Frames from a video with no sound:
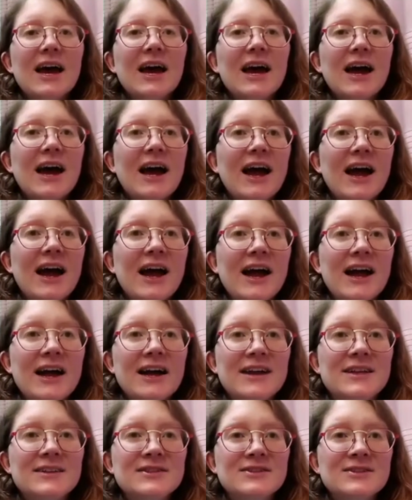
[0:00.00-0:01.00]

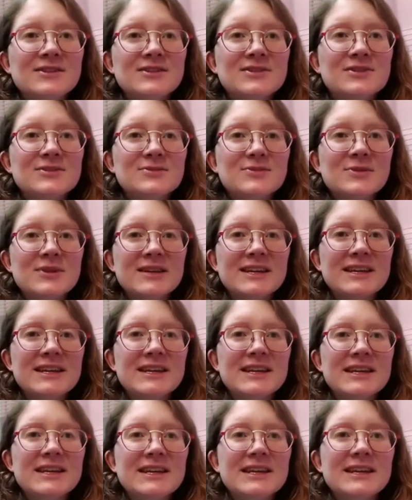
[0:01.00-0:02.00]
And
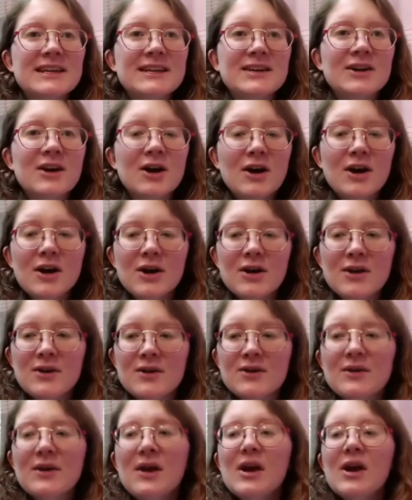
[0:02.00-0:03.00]
we
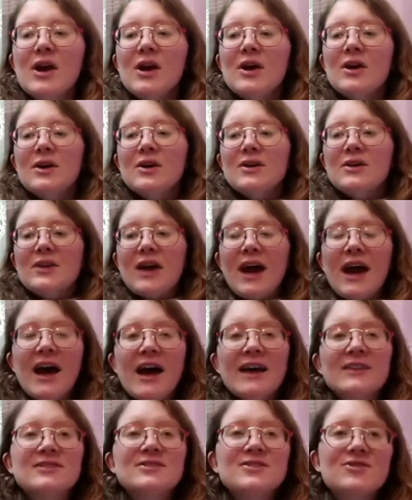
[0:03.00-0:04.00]
go.
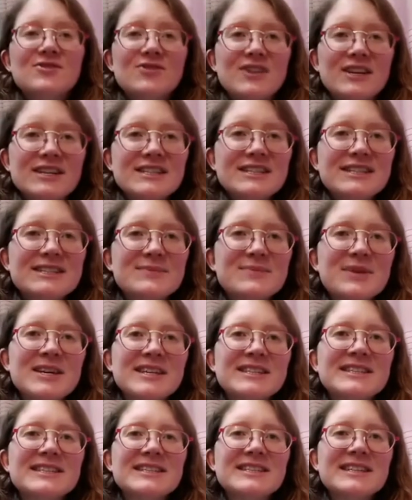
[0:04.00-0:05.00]
At
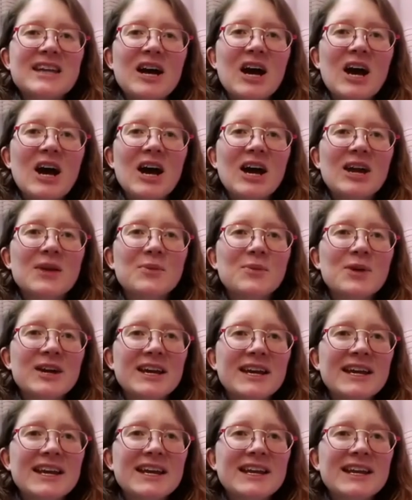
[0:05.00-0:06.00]
Christmas time,
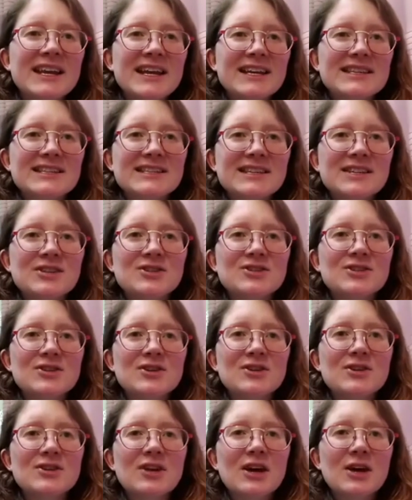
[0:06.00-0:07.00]
we listen
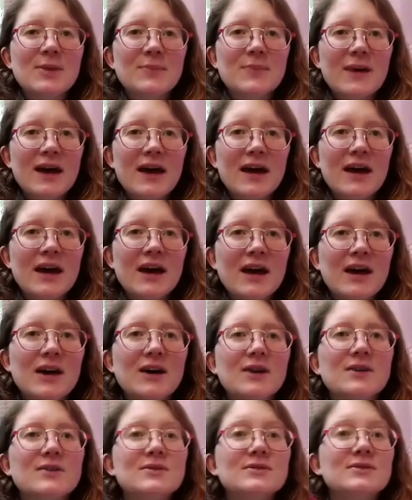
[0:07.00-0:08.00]
to the
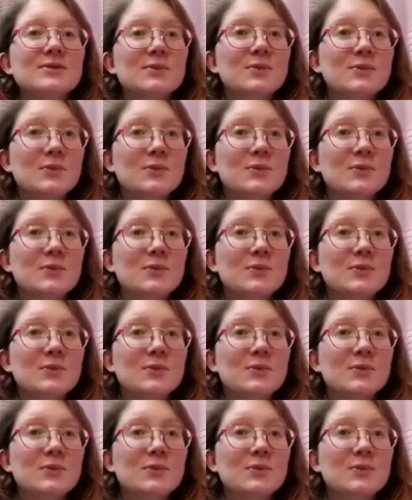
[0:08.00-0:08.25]
bells.